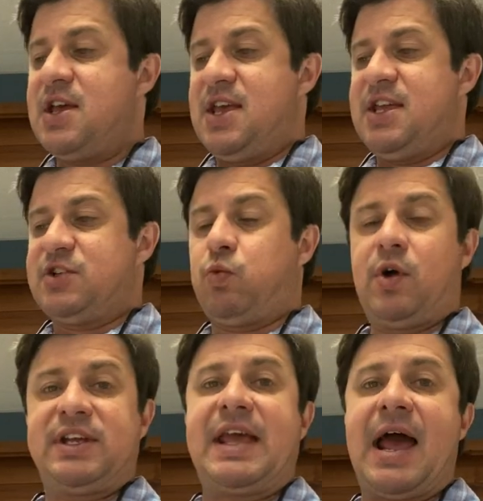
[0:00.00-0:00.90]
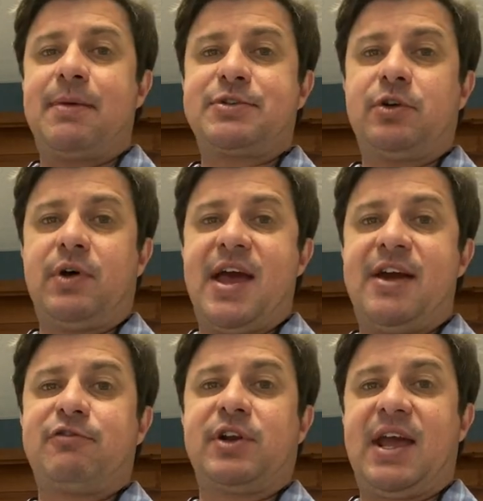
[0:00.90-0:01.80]
It's 1 capsule
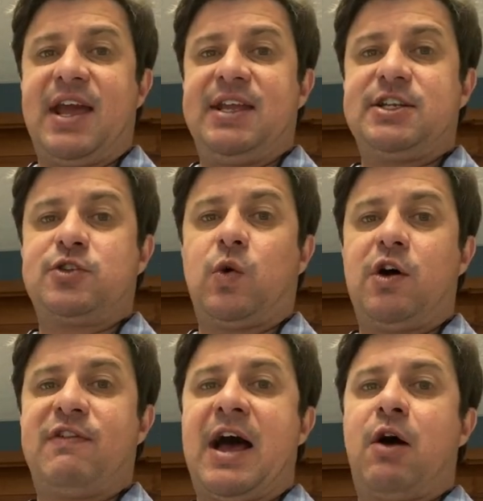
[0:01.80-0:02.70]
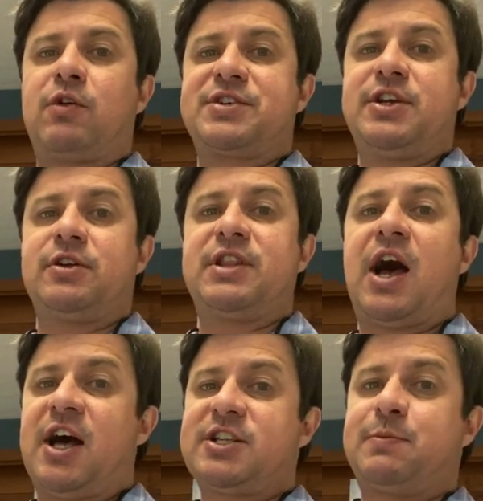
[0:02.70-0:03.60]
every 8 to 12 hours. Here in the
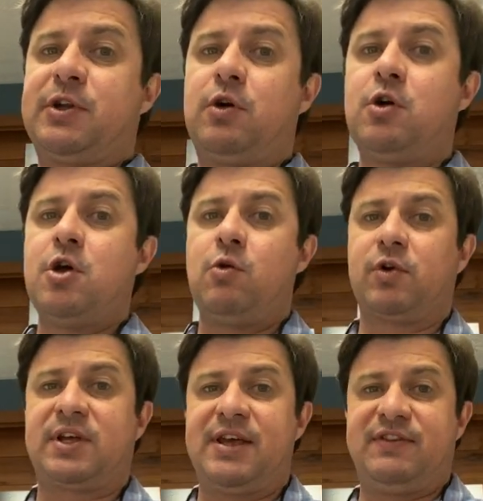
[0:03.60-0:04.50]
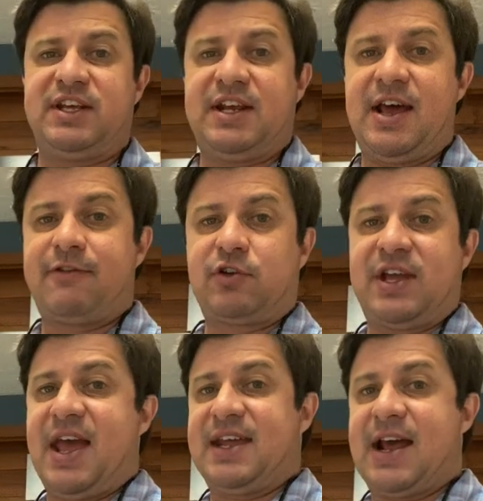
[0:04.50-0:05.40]
hospital, we're giving it
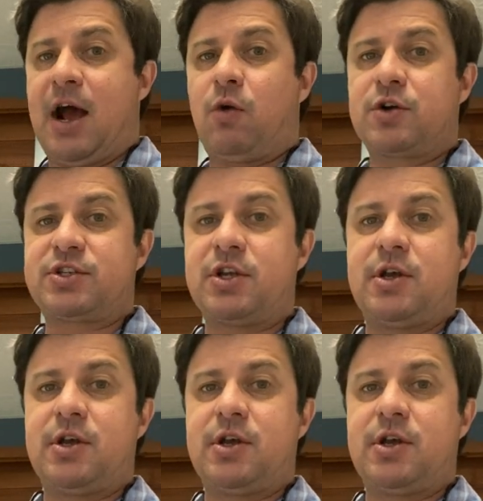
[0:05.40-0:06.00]
every 8 hours.